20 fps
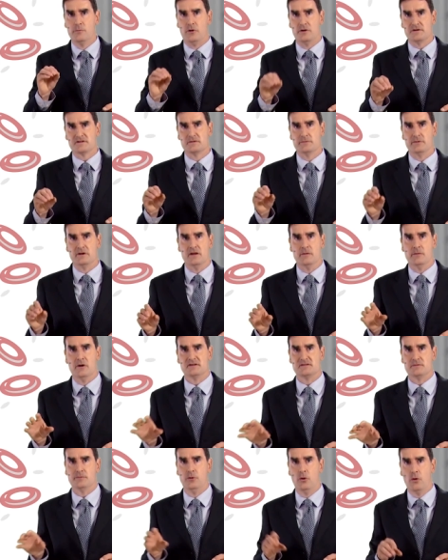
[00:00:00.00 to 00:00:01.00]
Possibly the
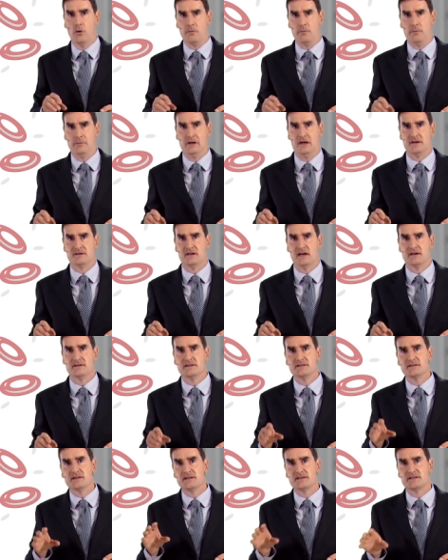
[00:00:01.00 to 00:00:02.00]
most important blood
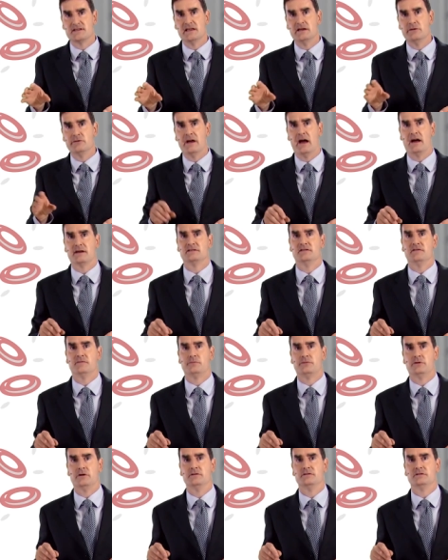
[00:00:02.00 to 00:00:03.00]
test is the
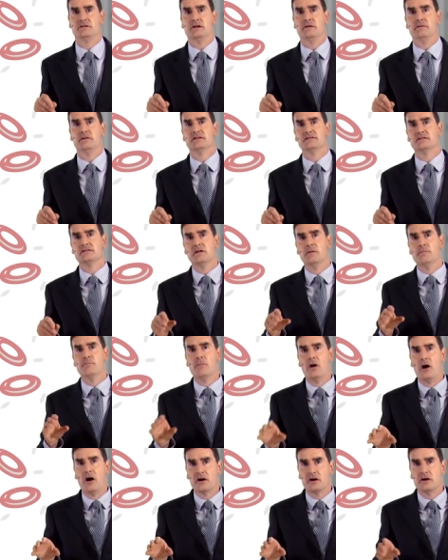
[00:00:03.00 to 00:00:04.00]
C-reactive protein. This is a
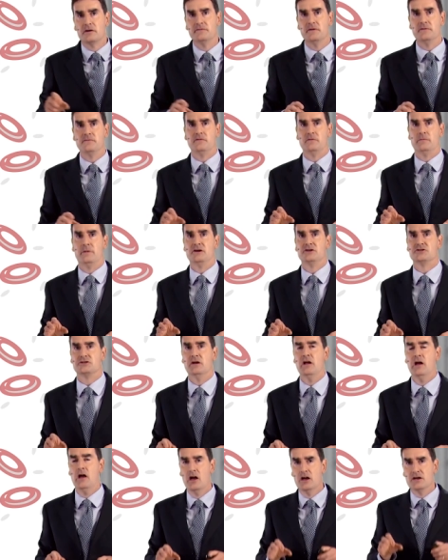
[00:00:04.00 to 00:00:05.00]
marker of
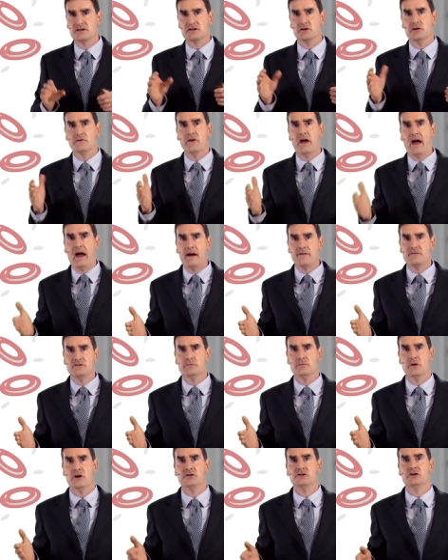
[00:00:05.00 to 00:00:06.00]
inflammation. So if you have
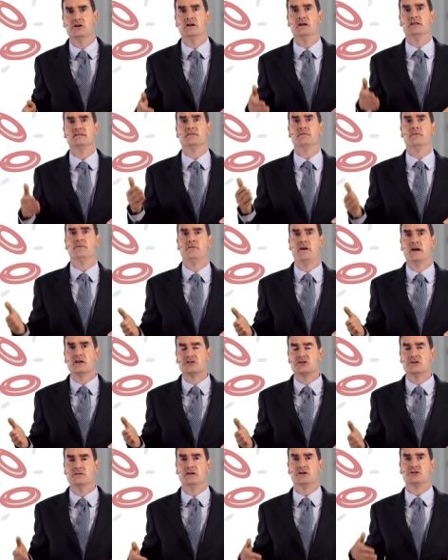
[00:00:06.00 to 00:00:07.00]
pneumonia, it's
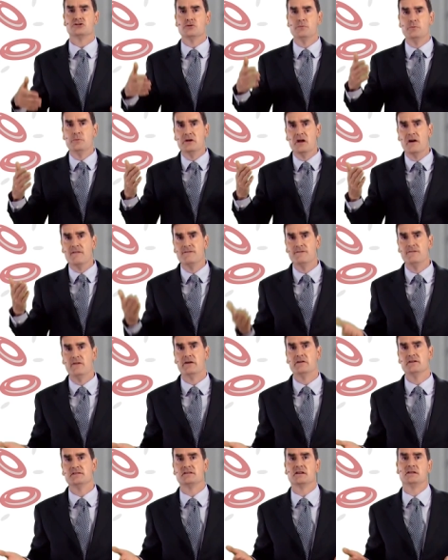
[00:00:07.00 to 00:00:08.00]
infection, there should be a
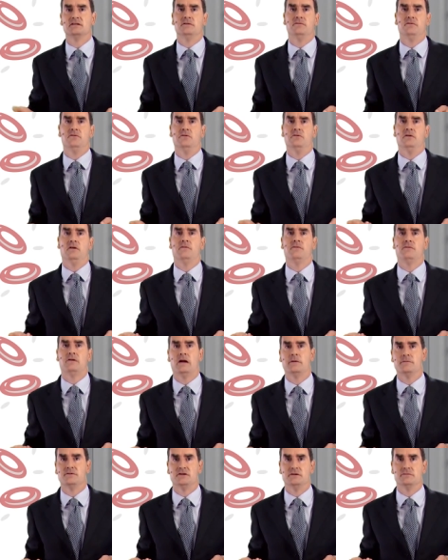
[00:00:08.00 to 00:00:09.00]
very significant
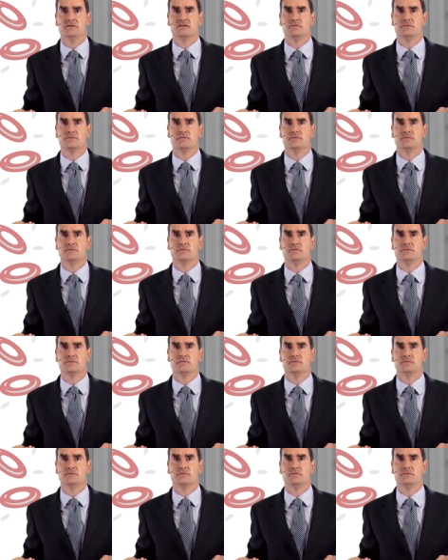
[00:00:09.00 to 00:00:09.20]
inflammatory